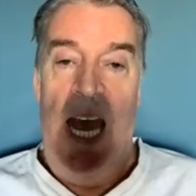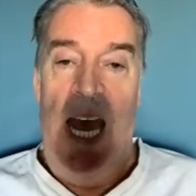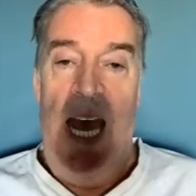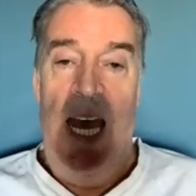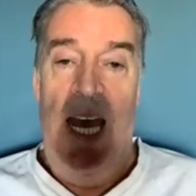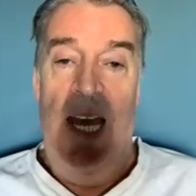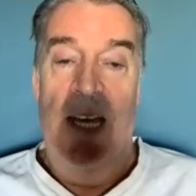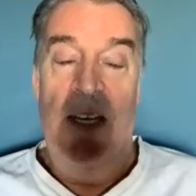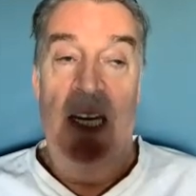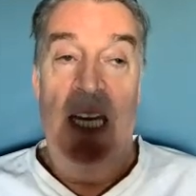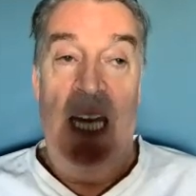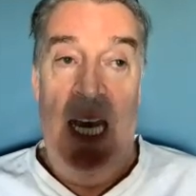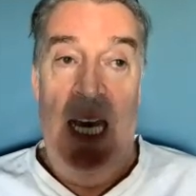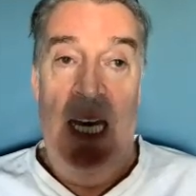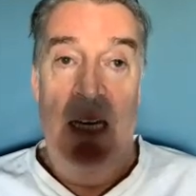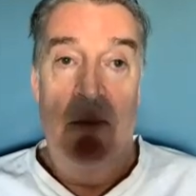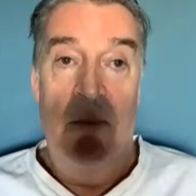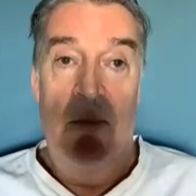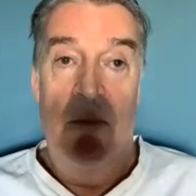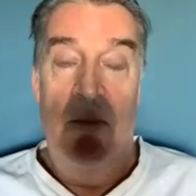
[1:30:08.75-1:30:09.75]
And
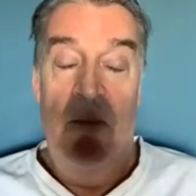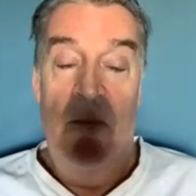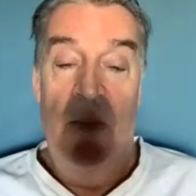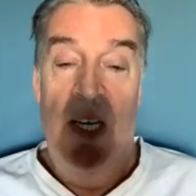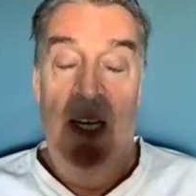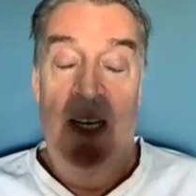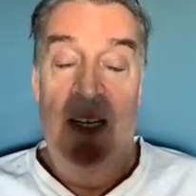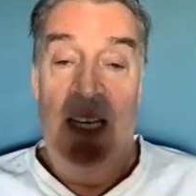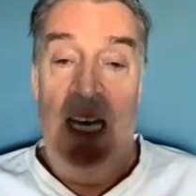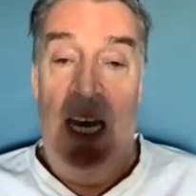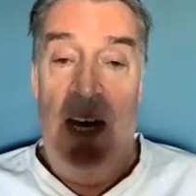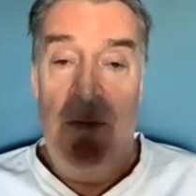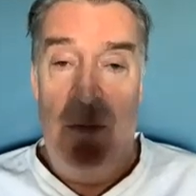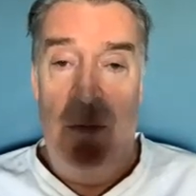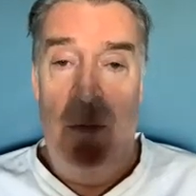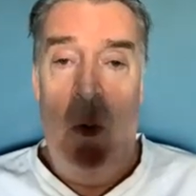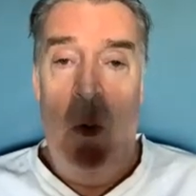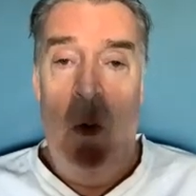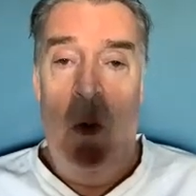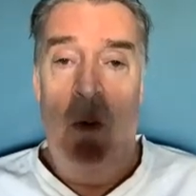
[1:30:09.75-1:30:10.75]
yet, that
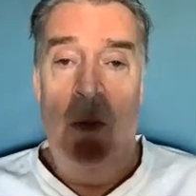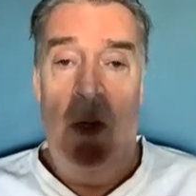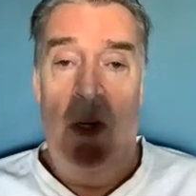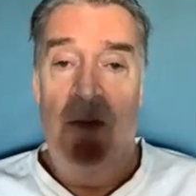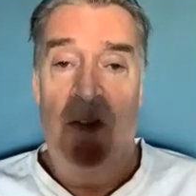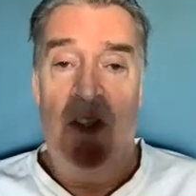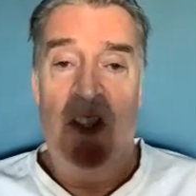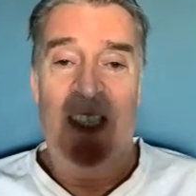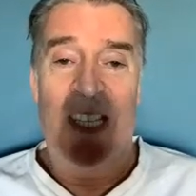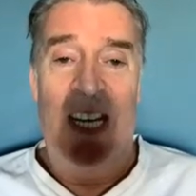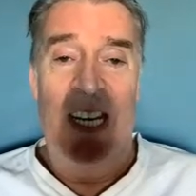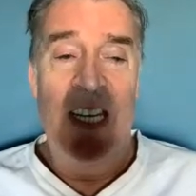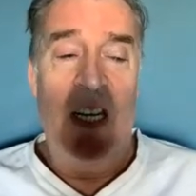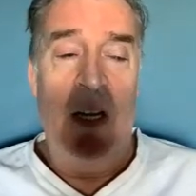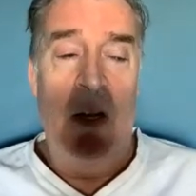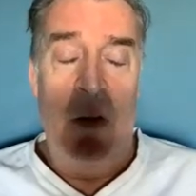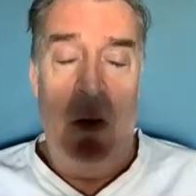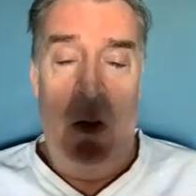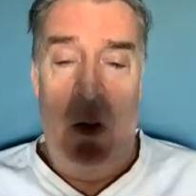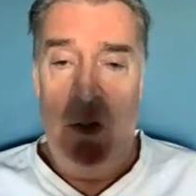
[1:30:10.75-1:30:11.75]
form of
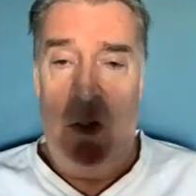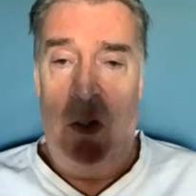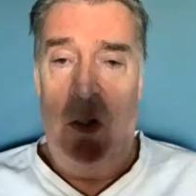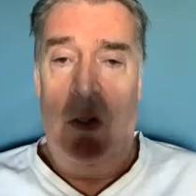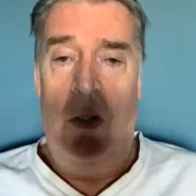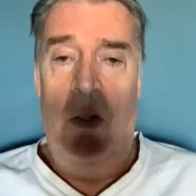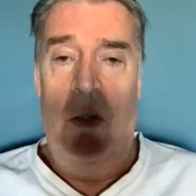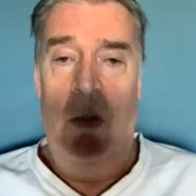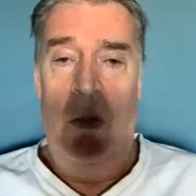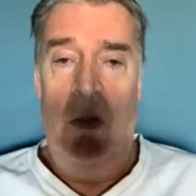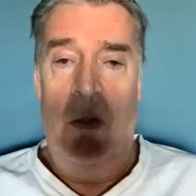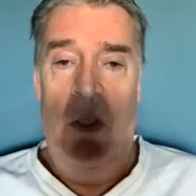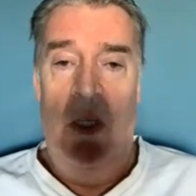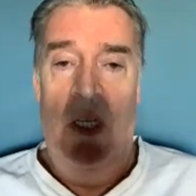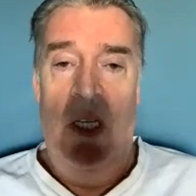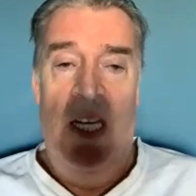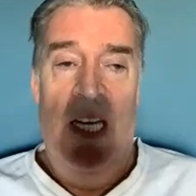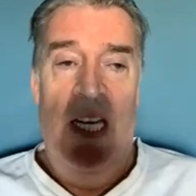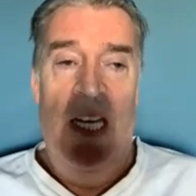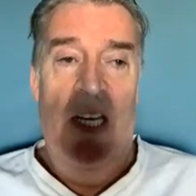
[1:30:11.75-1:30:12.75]
psychological
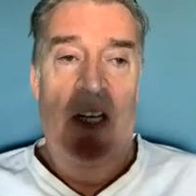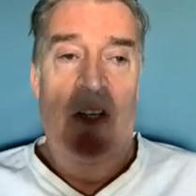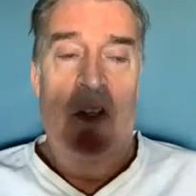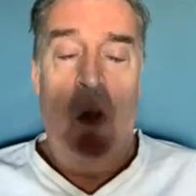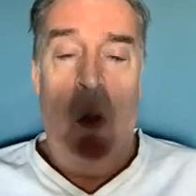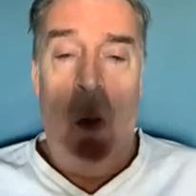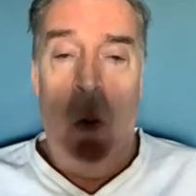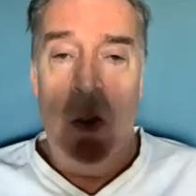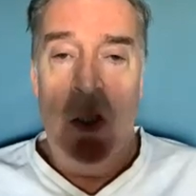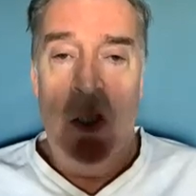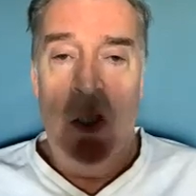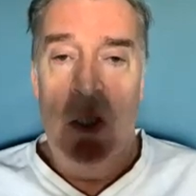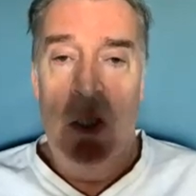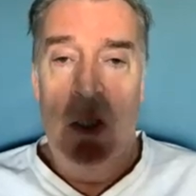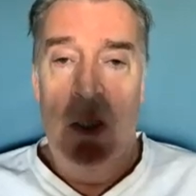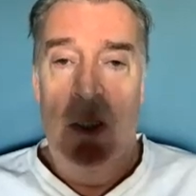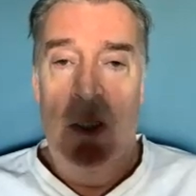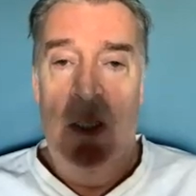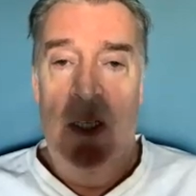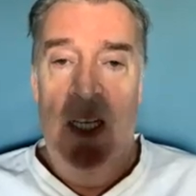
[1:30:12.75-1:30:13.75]

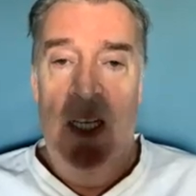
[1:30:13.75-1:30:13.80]
torture